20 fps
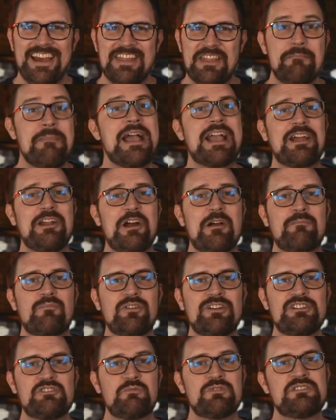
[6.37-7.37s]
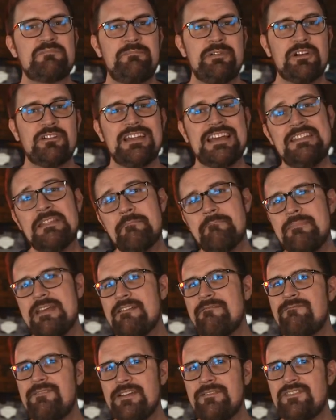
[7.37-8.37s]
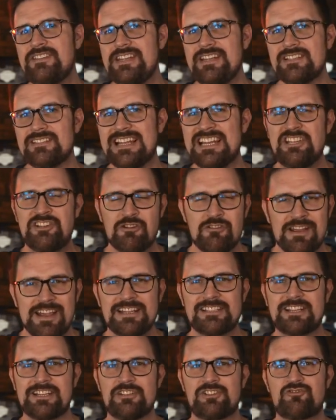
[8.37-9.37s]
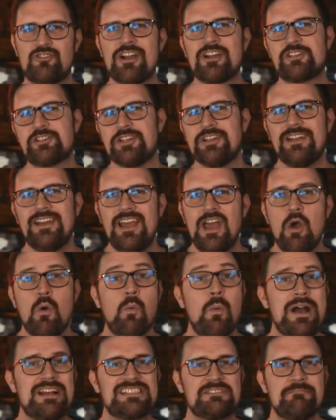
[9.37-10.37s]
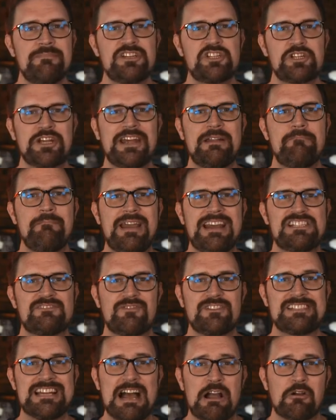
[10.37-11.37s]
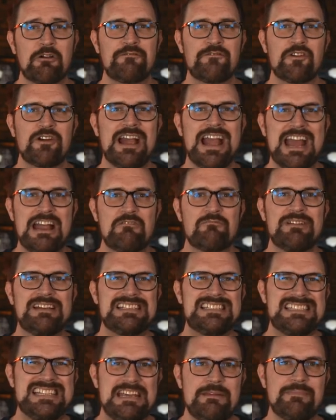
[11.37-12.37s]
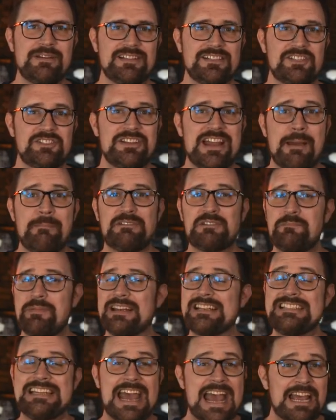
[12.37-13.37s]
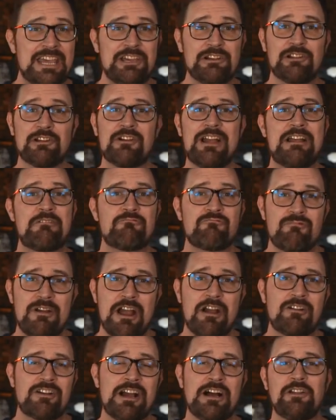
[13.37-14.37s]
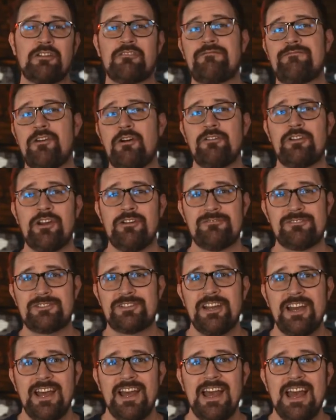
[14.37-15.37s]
The Mackinac Bridge was built in the mitt 50s, and during its construction, West Michigan based photographer Henry Zeman snapped spectacular and rare color photos.